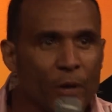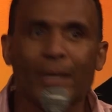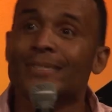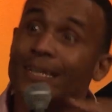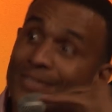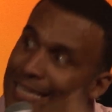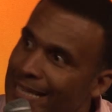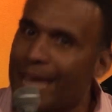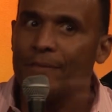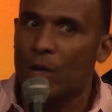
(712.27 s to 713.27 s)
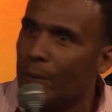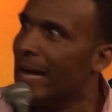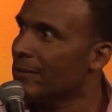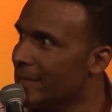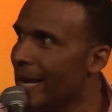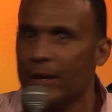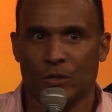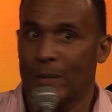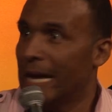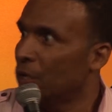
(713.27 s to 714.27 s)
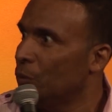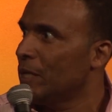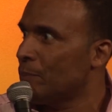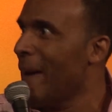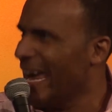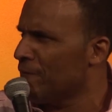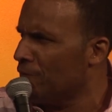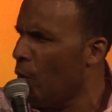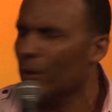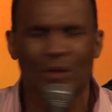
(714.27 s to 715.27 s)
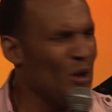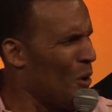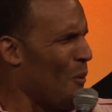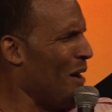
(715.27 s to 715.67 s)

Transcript: to go downstairs. Say, David, go downstairs. And we got to do this back and forth.